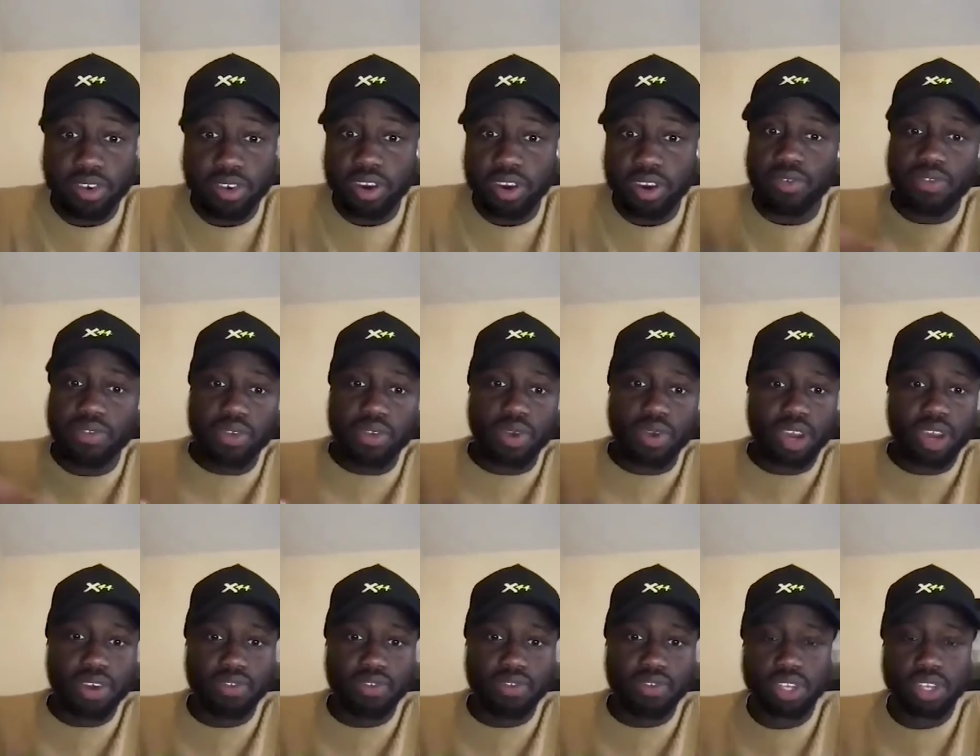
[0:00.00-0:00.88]
and a few
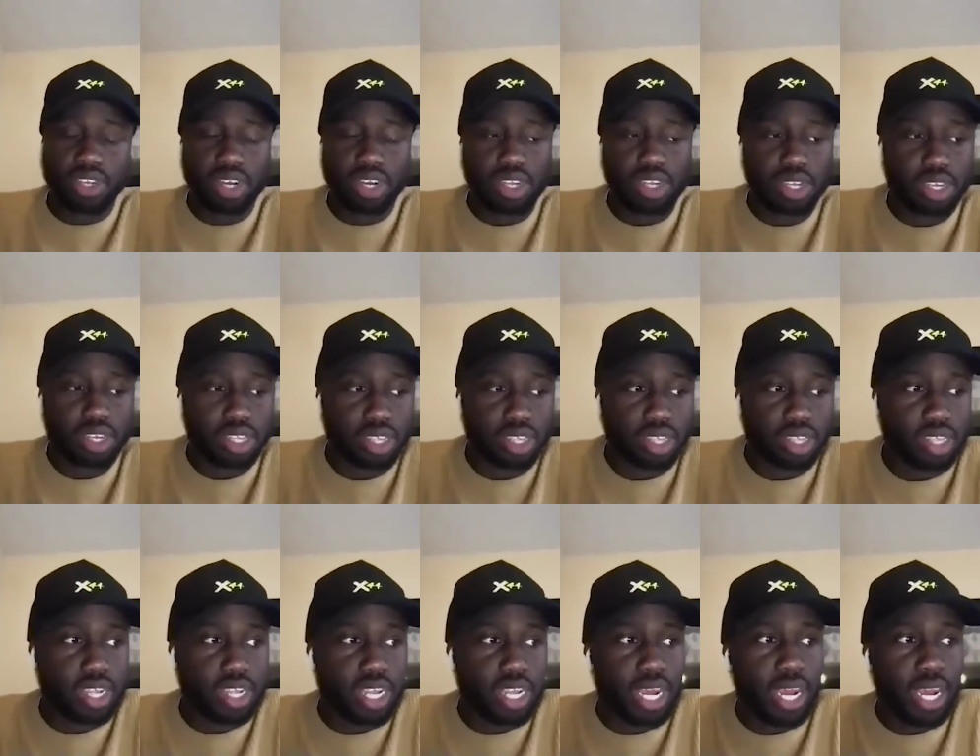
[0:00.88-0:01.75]
other charges.
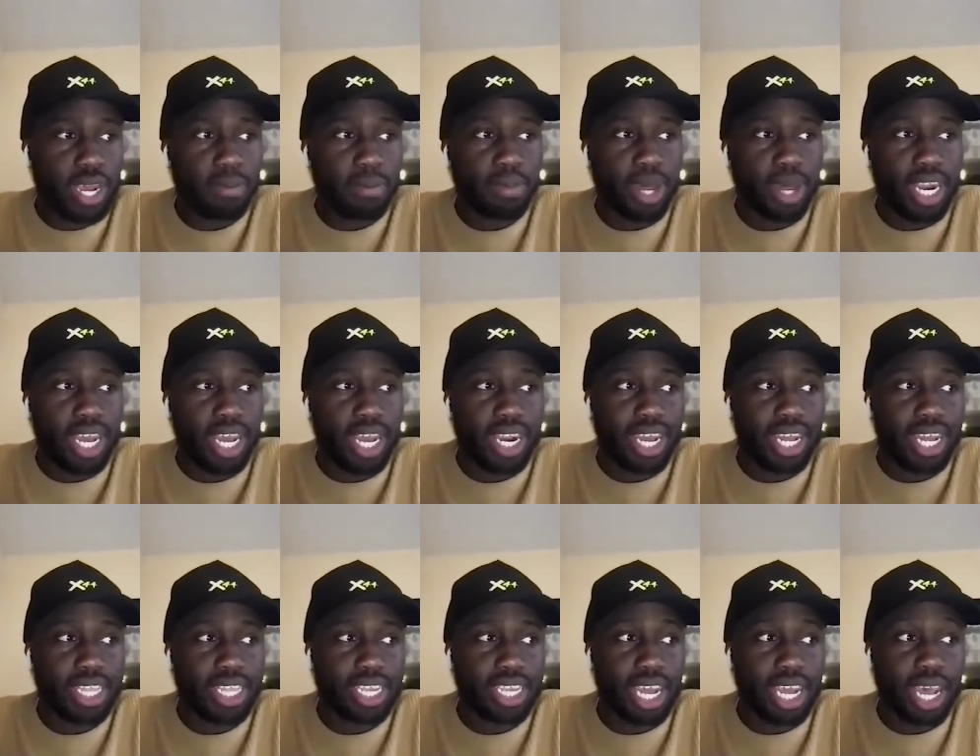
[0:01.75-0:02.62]
Um, and at
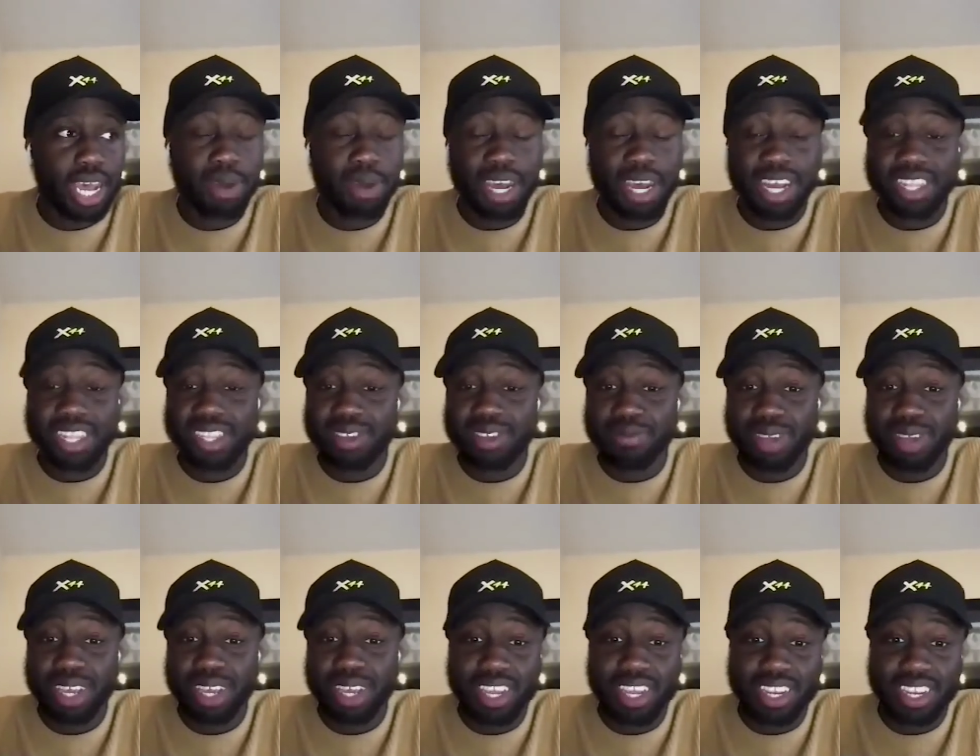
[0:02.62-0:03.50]
that time, I had to
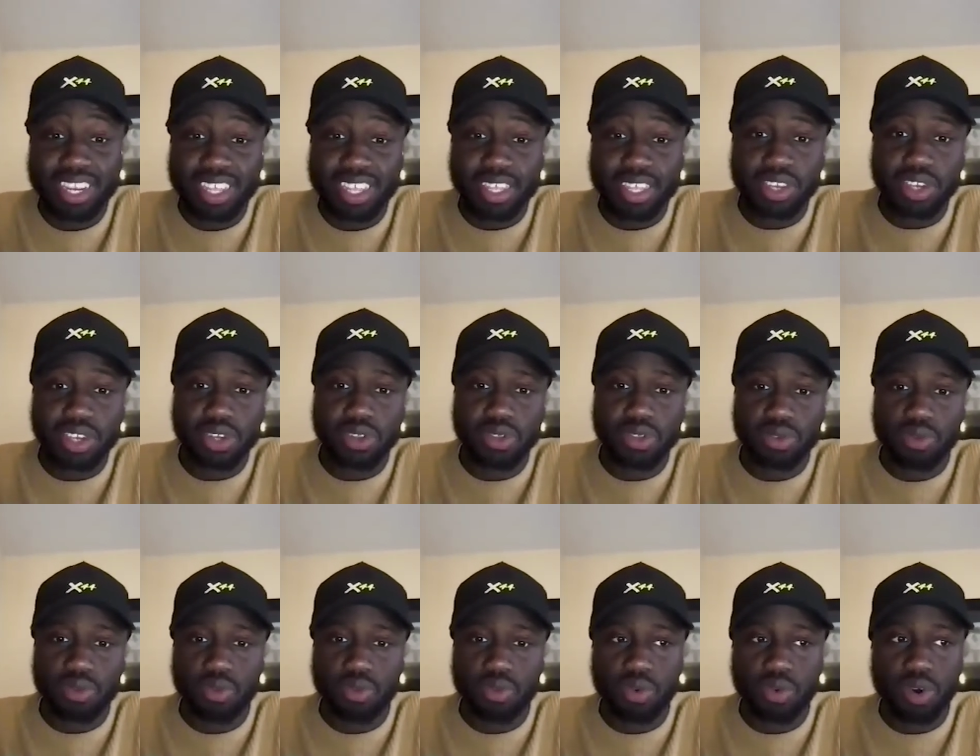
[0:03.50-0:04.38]
make a decision:
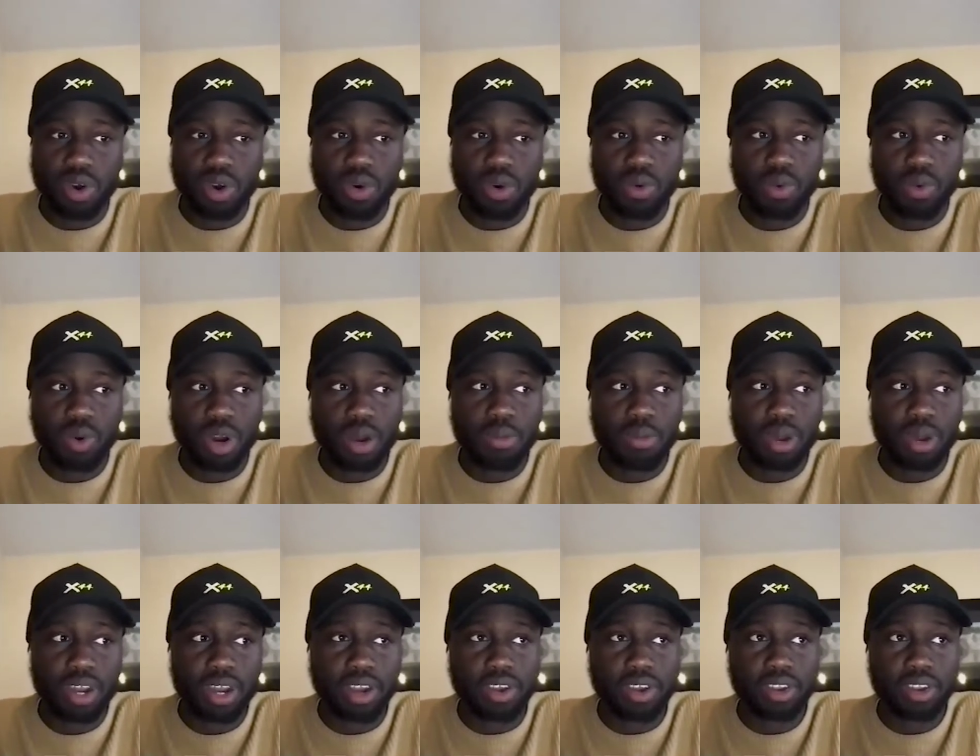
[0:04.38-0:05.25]
what what am
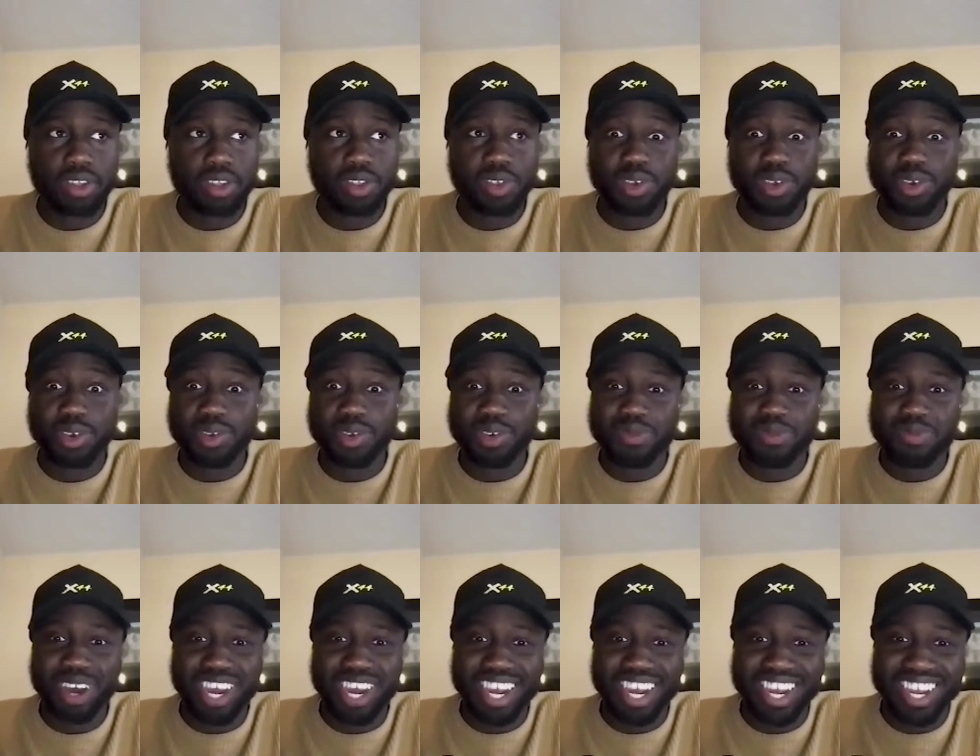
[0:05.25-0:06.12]
I going to do with
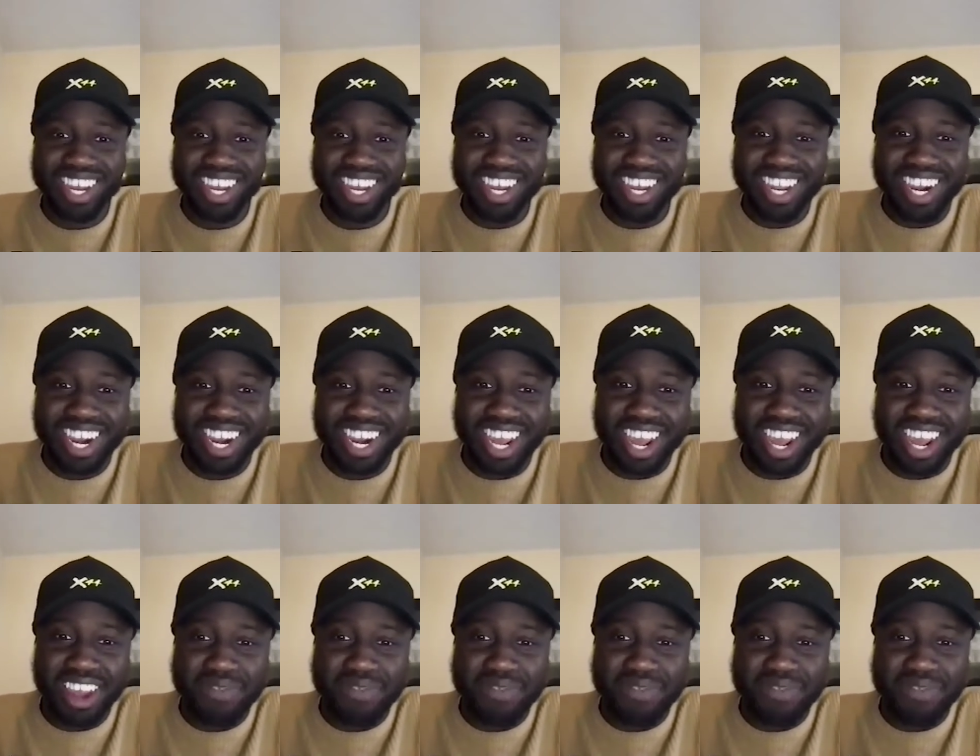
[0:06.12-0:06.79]
my life?